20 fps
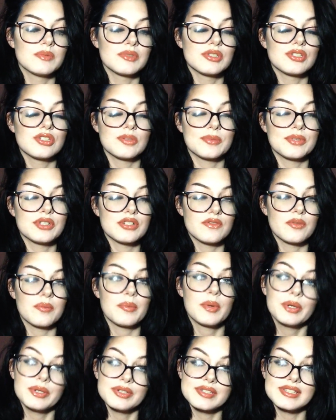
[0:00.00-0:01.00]
it's too much of a
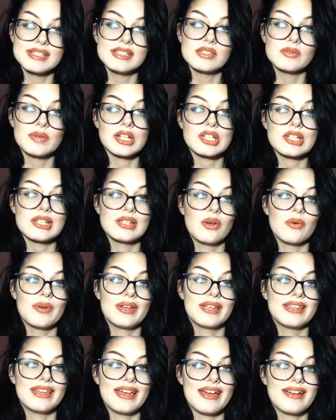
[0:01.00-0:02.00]
pussy to actually go
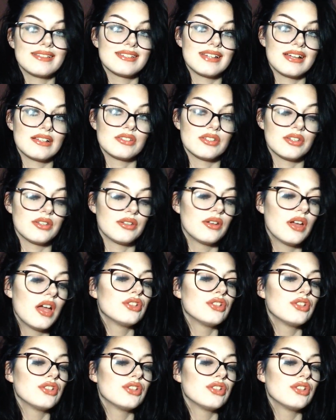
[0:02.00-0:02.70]
and get a tattoo.